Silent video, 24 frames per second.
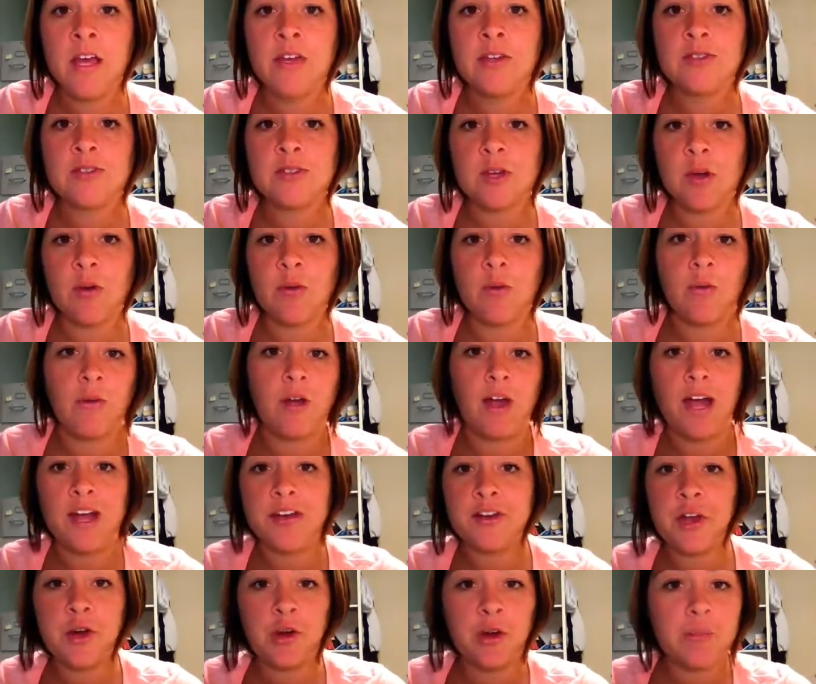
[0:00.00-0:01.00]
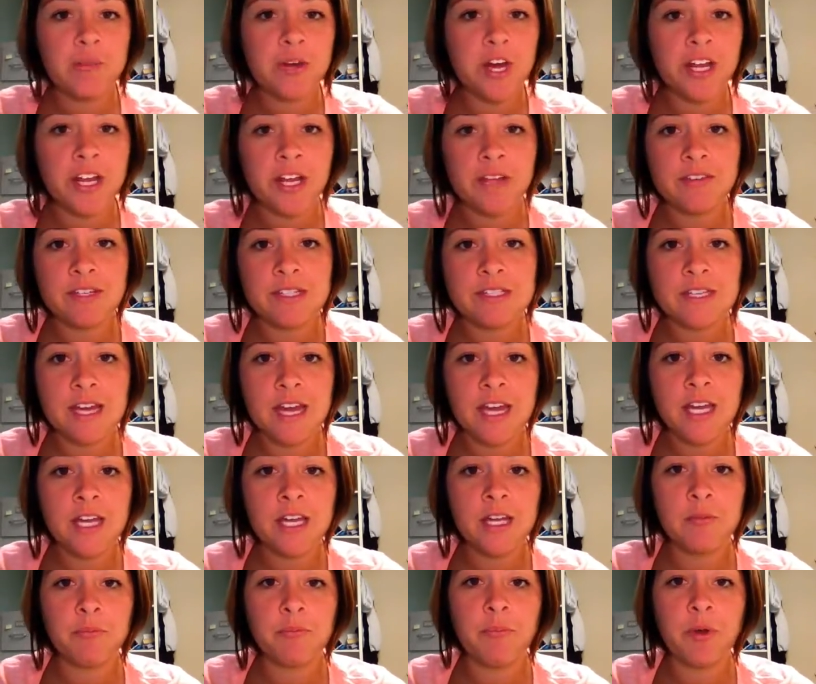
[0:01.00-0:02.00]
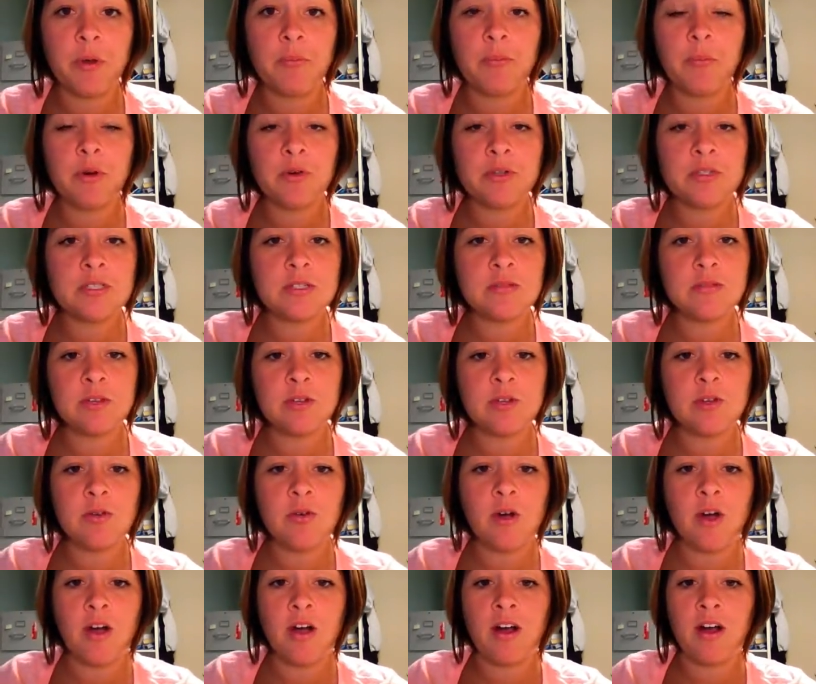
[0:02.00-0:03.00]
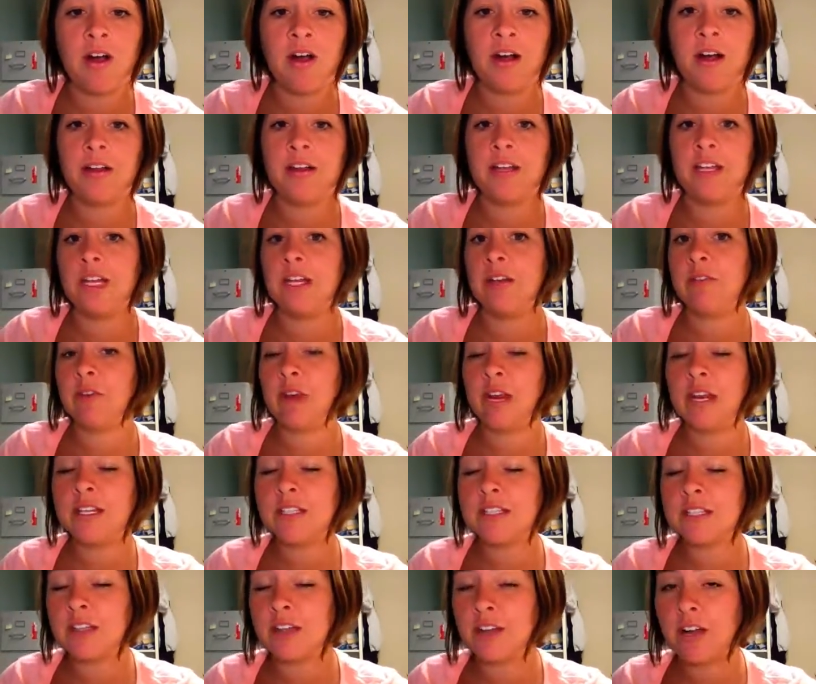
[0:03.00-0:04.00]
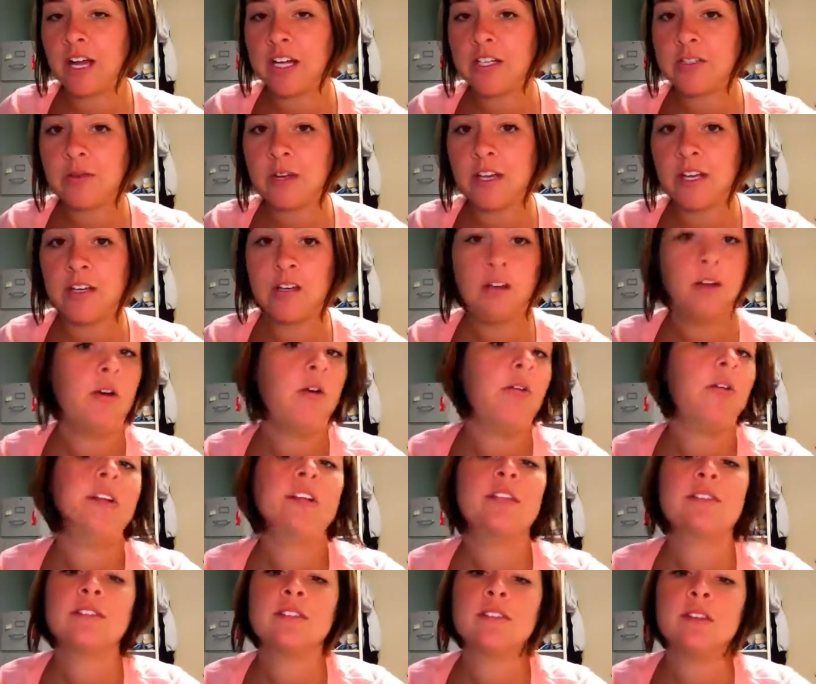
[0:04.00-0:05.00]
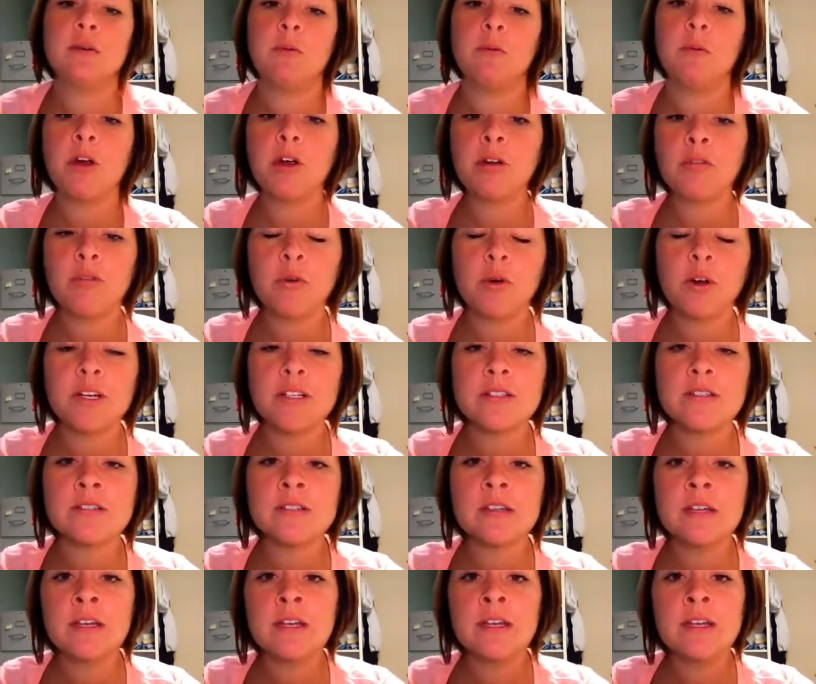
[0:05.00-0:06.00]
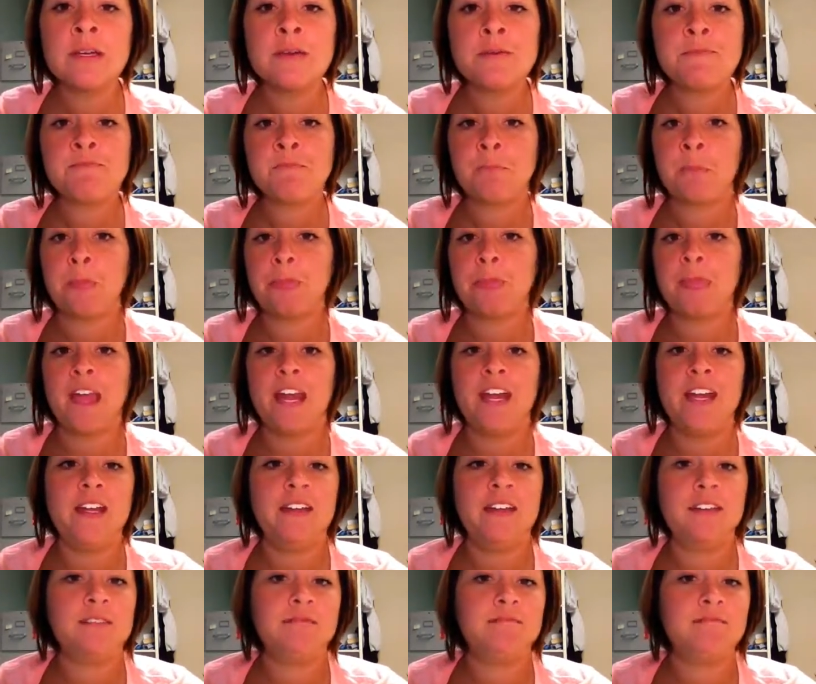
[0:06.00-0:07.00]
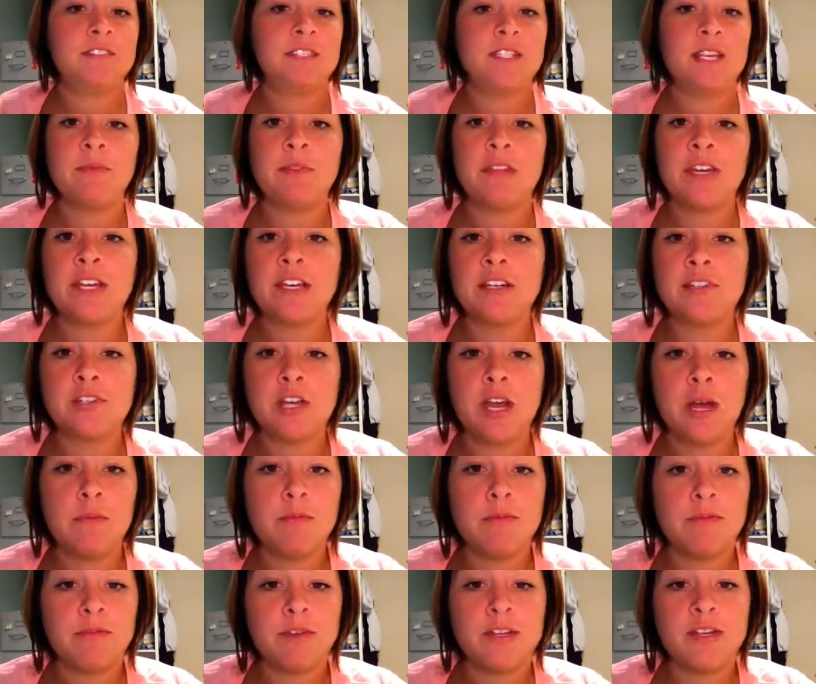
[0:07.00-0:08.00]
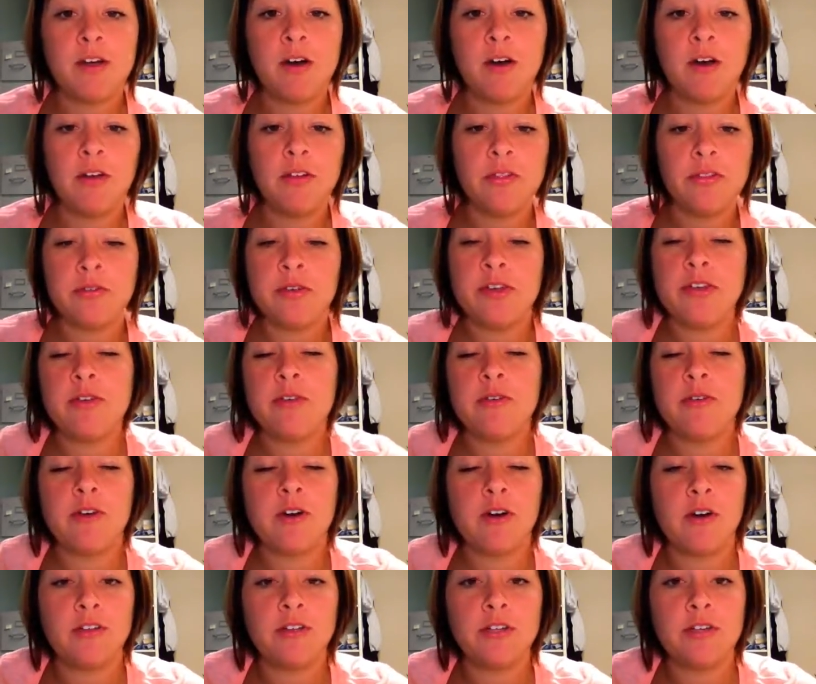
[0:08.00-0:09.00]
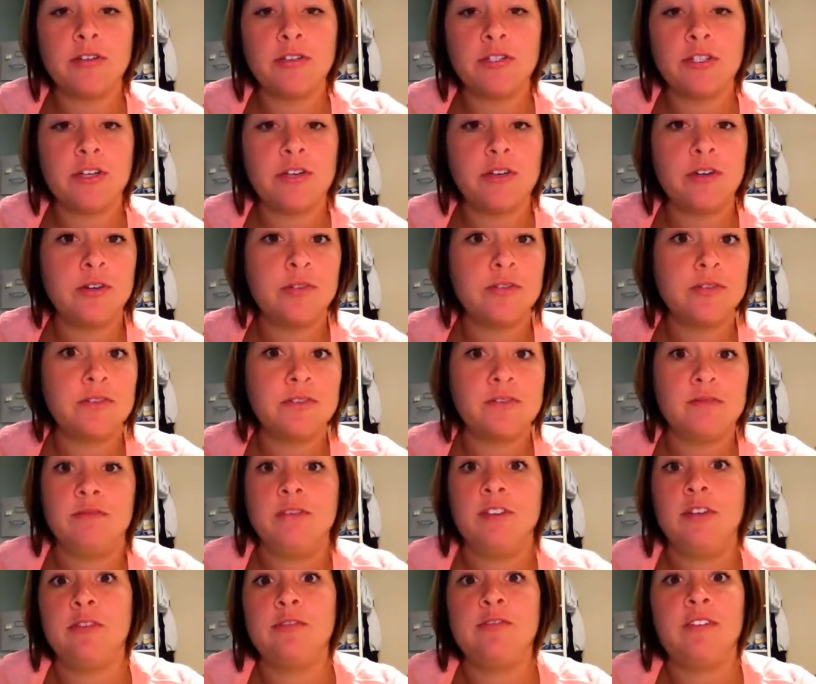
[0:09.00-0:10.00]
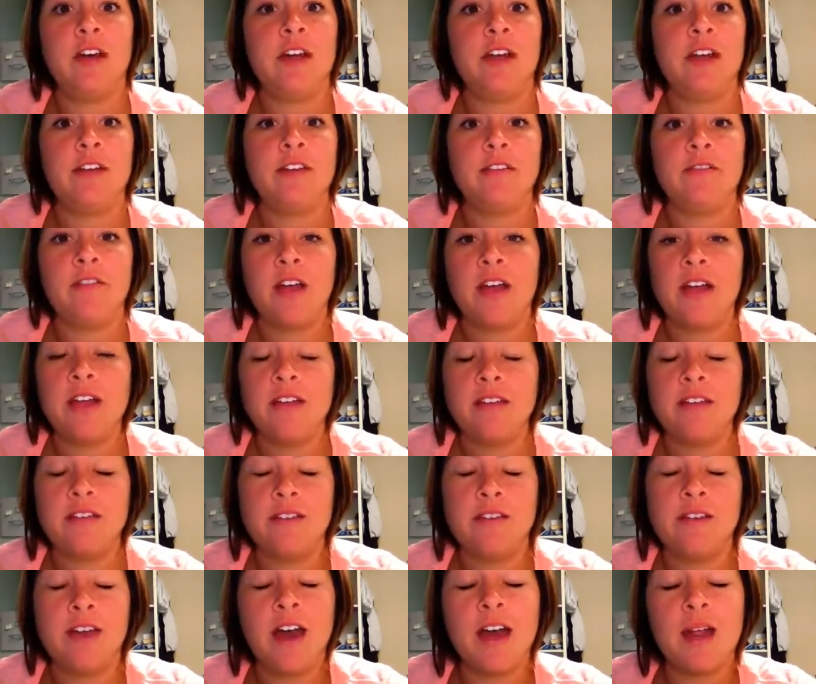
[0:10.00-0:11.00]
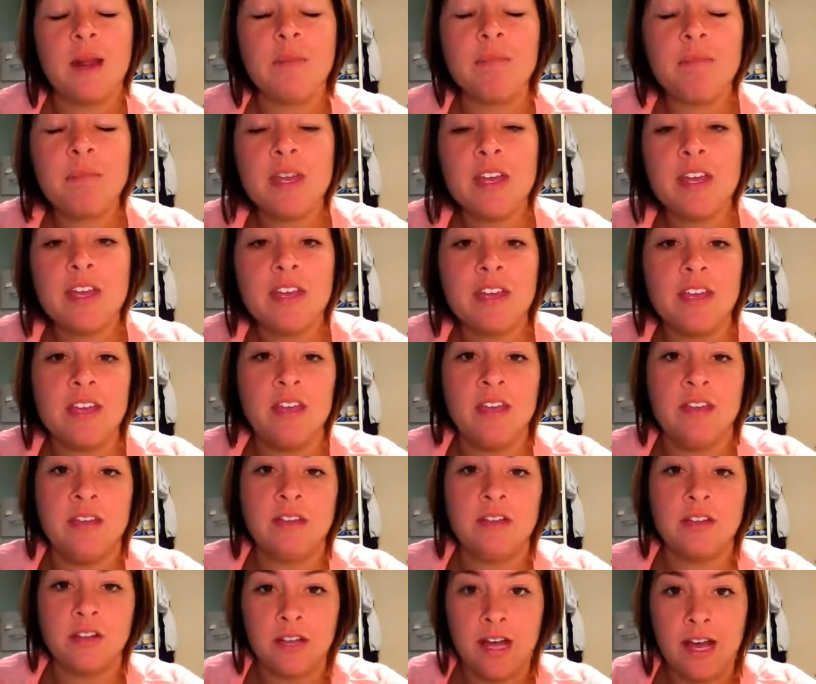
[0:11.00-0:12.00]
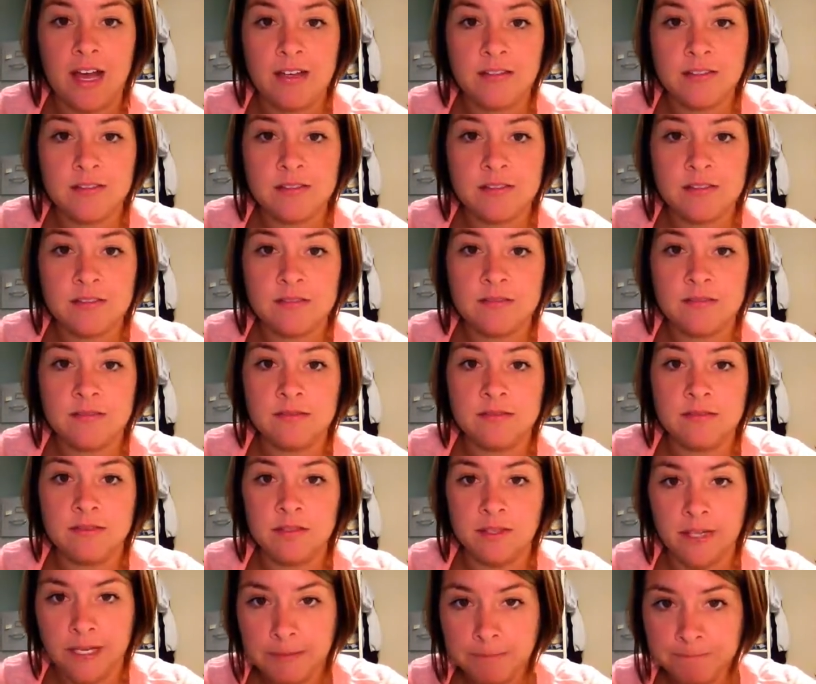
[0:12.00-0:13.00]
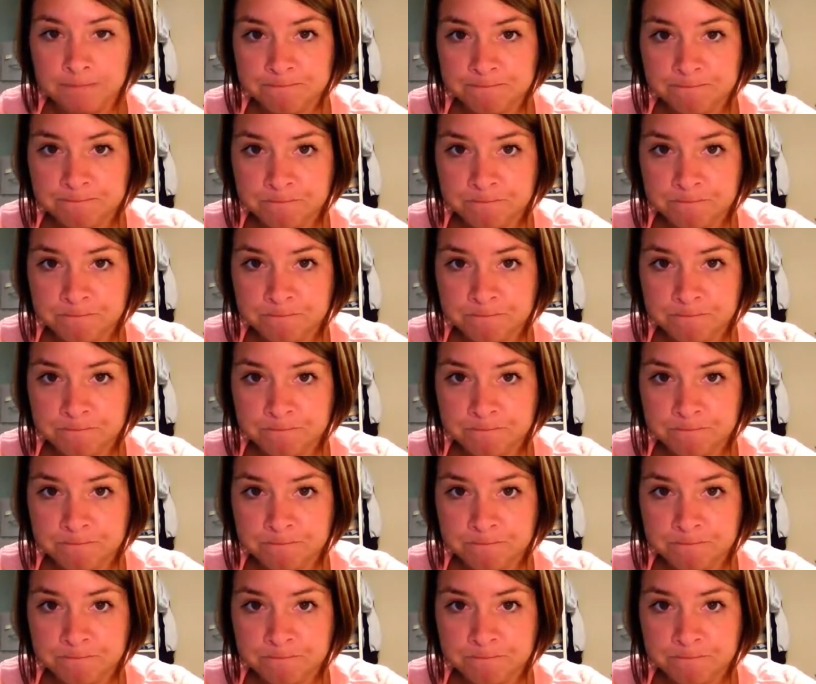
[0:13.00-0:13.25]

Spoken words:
So I know I'm not Ivy Tech, but most of you are getting ready to graduate and go into the workforce. And same thing at our job, three no-call, no-shows, you're fired, right? You gotta be in class, okay?